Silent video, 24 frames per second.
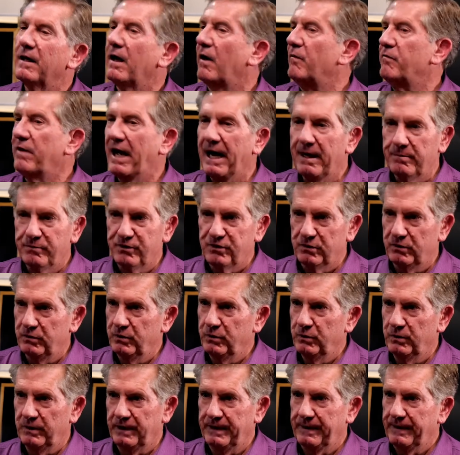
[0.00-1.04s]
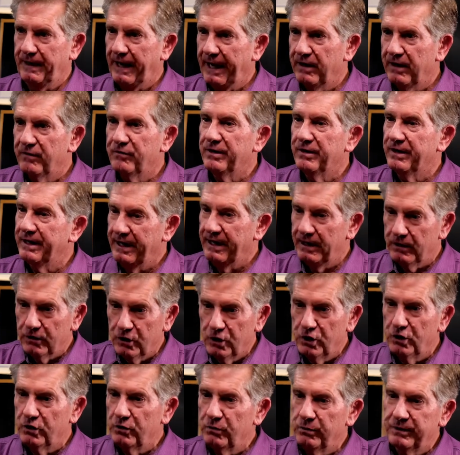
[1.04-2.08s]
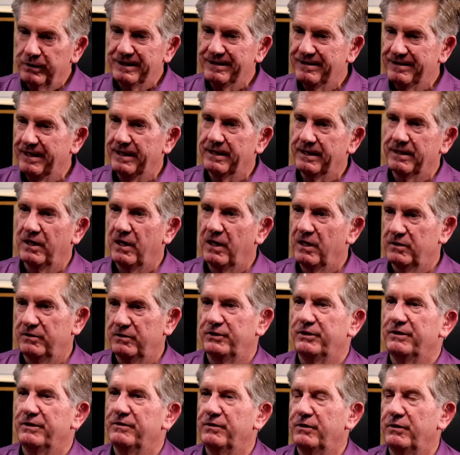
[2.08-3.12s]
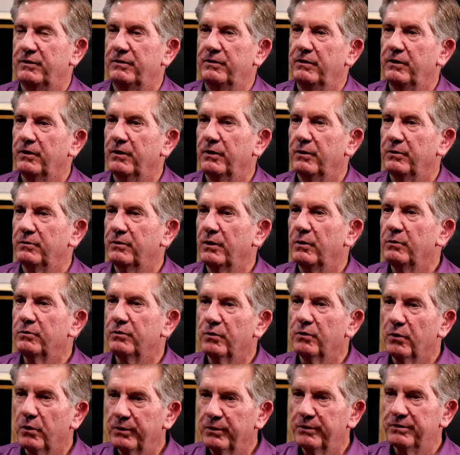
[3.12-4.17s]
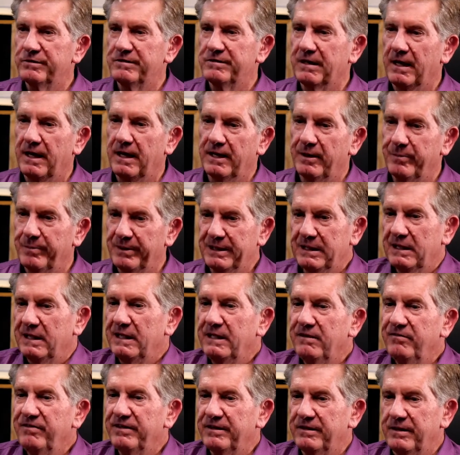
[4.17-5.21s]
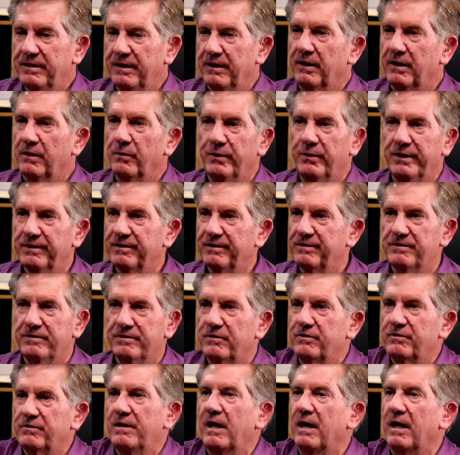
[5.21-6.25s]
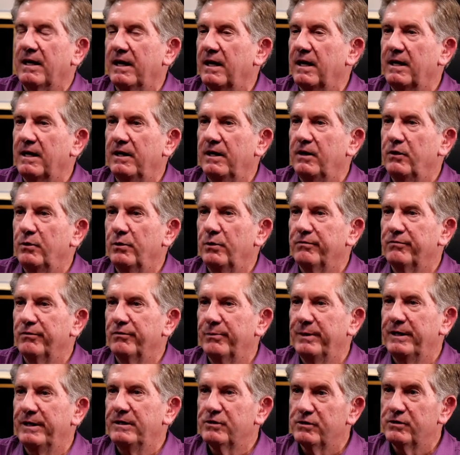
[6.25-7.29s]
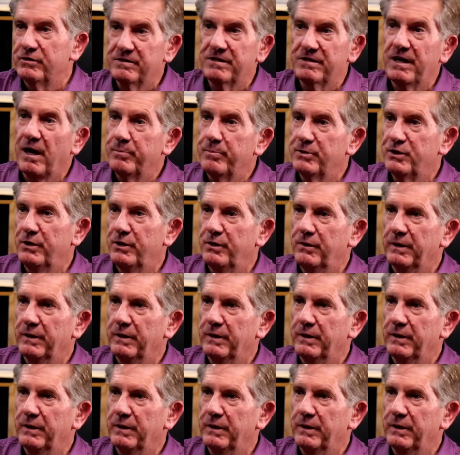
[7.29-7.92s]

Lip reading: absolutely, and to get good with the technology. To don't throw your slide up and leave it there when it's not got any new information. Stop sharing.